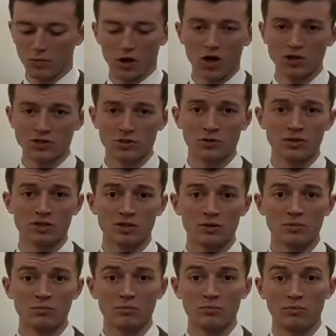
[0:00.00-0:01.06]
also
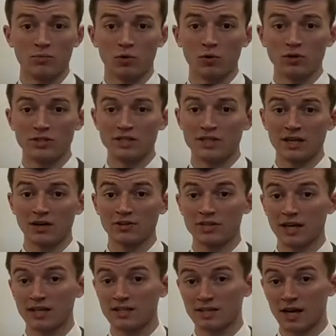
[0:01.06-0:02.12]
into more detailed
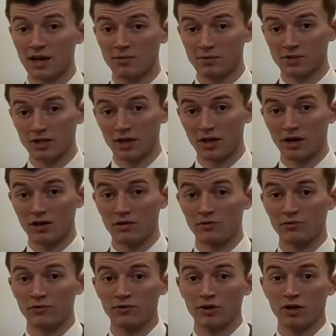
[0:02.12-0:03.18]
text types
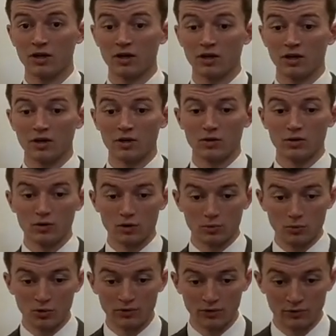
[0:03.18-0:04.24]
of
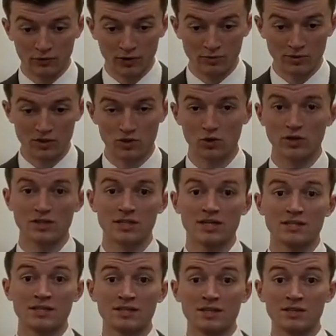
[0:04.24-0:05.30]
moving from short
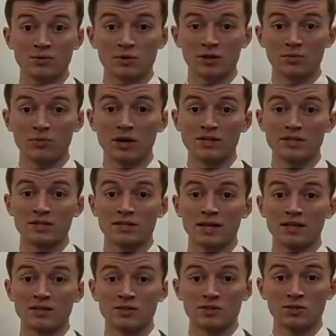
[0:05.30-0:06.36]
sentences with the present
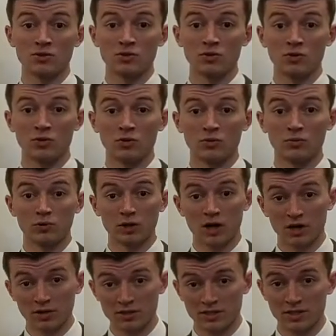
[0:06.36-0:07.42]
tense to
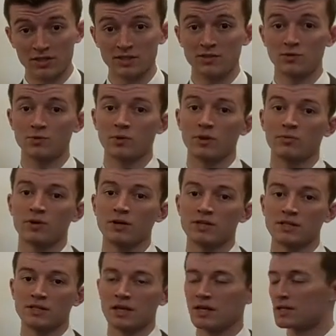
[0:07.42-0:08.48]
longer sentences with the
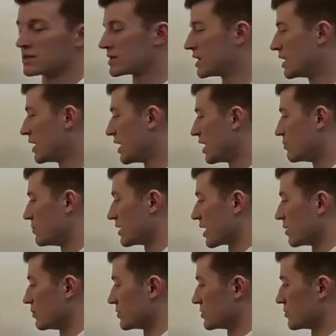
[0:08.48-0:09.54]
present tense and being
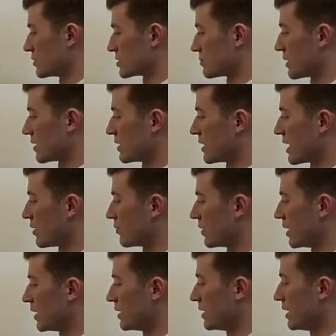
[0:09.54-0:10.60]
able to expound in that
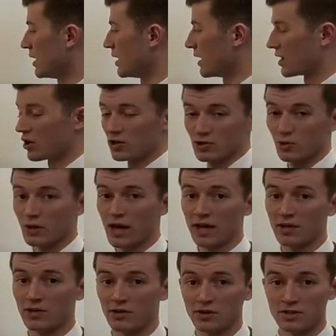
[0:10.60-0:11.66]
way. And also in
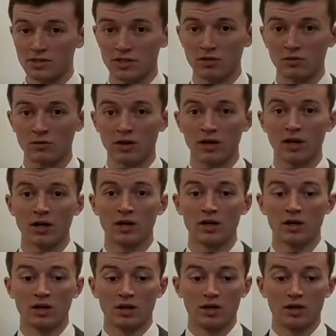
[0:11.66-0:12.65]
accuracy, where